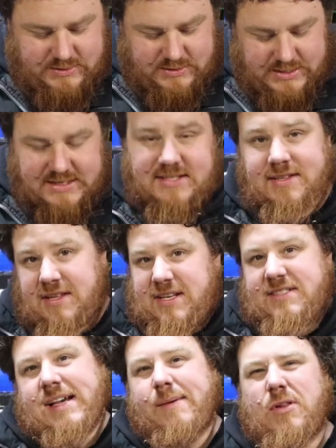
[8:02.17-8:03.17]
I guess the
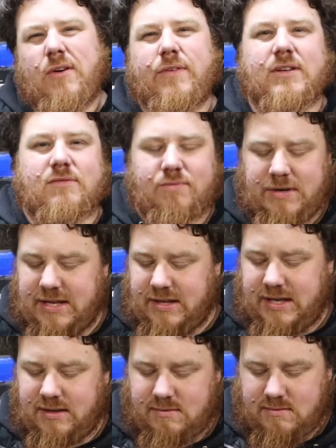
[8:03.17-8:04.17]
assemble of it is
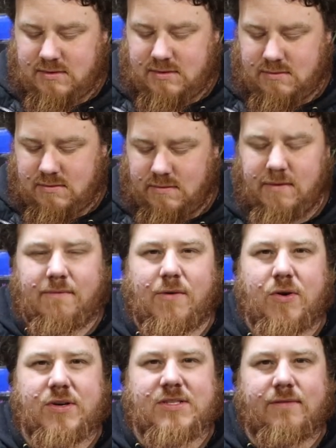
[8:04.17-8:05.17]
really the
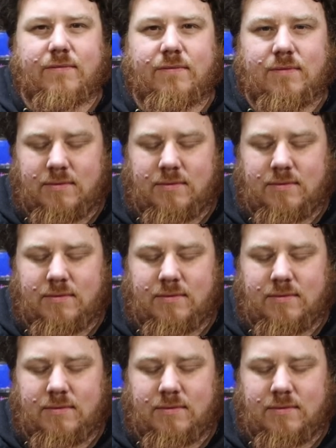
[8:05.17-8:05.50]
reverse of